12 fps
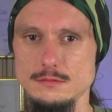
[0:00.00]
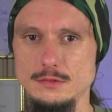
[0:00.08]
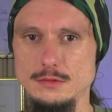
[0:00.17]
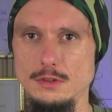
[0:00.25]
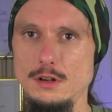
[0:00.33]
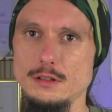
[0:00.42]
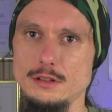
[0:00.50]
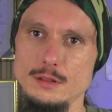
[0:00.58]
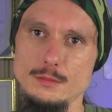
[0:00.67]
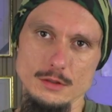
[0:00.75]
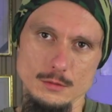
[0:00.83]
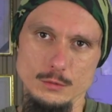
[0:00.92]
talking
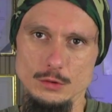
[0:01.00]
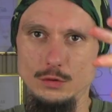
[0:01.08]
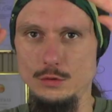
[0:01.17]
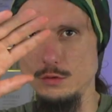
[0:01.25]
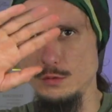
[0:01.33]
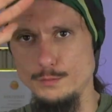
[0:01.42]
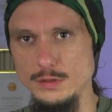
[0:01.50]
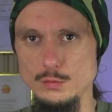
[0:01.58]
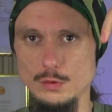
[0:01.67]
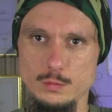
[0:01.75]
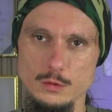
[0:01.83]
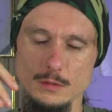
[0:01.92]
about what could be,
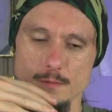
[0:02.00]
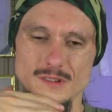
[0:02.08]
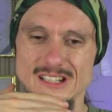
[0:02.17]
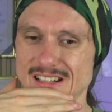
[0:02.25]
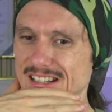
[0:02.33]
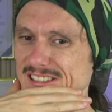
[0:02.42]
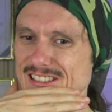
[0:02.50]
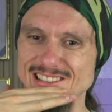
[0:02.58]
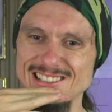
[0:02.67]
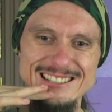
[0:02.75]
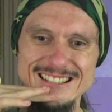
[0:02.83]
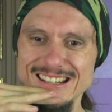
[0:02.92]
what would be, and like
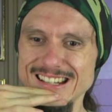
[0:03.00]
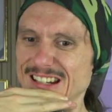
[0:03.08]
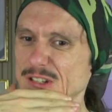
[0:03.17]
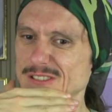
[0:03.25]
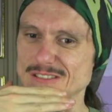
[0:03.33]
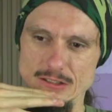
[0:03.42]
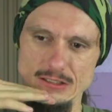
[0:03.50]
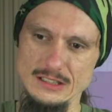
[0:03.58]
not getting any results.